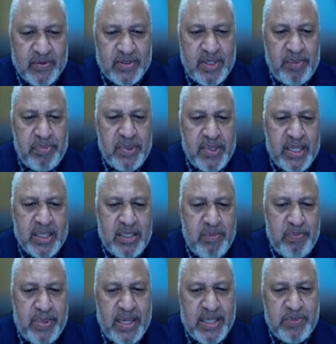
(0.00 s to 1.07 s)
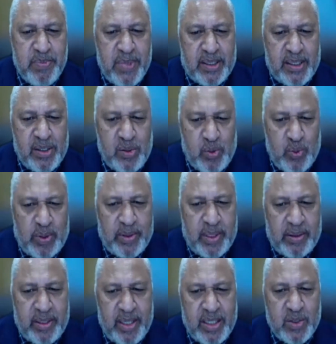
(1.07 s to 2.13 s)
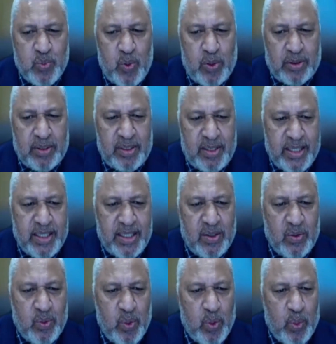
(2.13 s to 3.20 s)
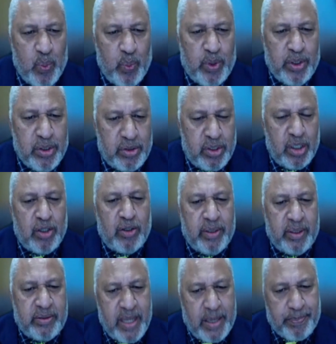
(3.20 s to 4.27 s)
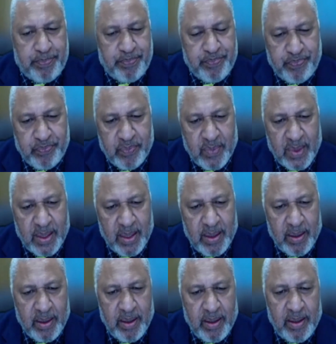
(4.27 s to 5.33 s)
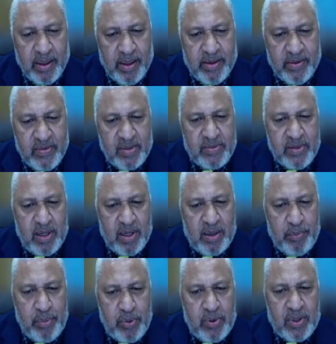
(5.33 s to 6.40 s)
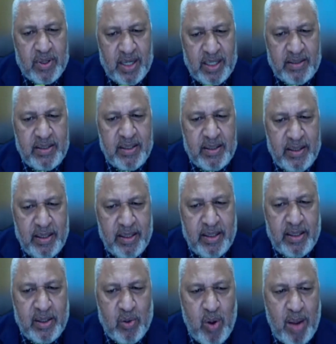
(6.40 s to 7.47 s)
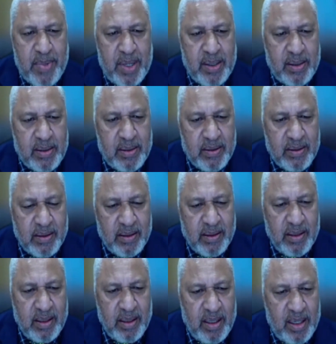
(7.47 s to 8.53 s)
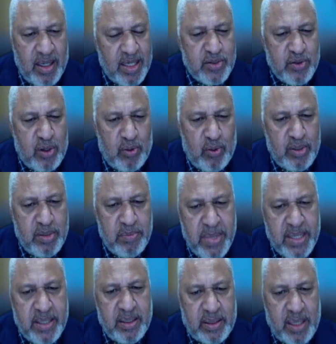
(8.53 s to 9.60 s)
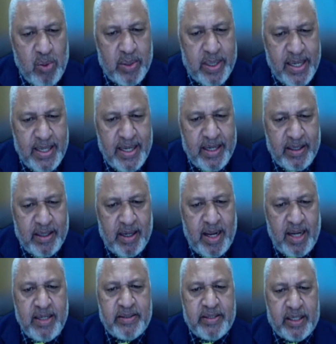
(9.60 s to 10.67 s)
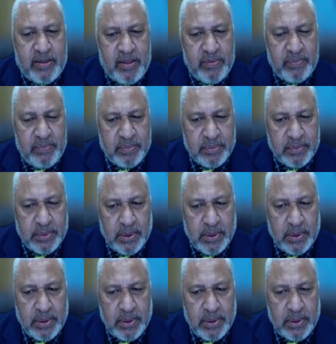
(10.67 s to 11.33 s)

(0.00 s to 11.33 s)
Something as simple as making sure that there is water running when you turn on the tap. Such a bureaucratic legal requirement has not only made Itoke land unattractive,